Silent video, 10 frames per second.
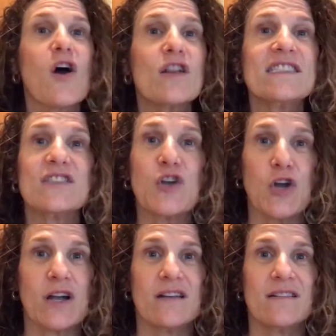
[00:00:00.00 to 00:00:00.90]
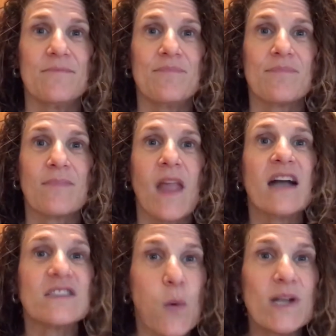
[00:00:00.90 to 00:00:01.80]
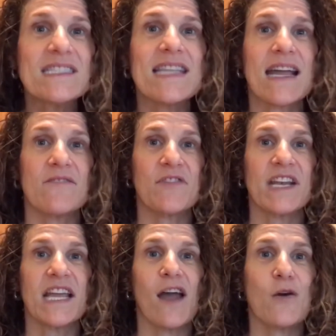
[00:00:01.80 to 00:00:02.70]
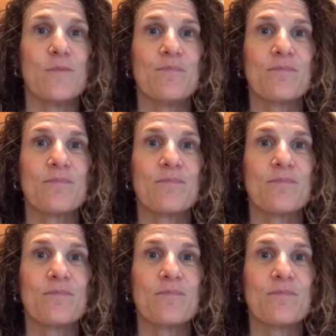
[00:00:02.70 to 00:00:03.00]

all it took, a twenty second video.